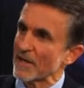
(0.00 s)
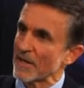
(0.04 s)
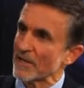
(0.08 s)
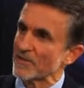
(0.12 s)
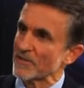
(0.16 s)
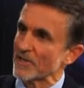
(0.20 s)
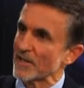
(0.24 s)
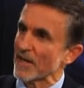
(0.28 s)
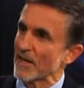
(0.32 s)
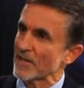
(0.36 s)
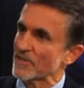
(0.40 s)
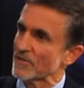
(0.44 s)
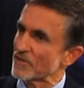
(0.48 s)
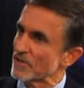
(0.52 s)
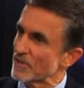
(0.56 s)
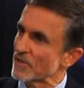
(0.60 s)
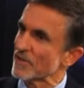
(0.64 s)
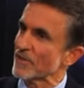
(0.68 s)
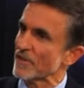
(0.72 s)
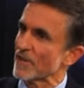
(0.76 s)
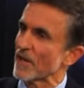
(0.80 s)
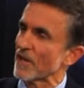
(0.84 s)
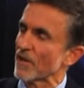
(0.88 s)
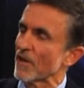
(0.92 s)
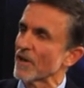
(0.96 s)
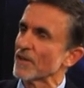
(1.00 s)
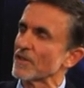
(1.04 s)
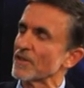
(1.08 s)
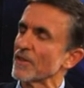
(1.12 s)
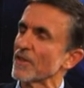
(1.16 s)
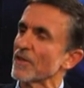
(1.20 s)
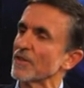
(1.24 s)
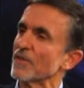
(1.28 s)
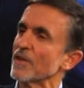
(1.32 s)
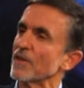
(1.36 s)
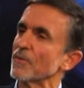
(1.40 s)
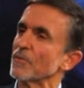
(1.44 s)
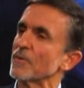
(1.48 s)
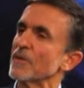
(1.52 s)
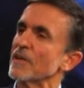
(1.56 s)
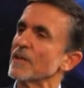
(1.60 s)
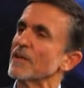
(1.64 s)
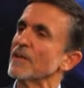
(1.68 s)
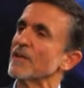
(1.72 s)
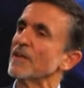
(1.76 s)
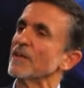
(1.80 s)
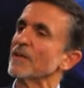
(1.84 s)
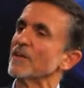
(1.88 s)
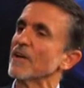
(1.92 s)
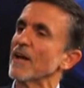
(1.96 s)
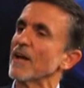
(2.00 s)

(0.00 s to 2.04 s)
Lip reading: education either. They were getting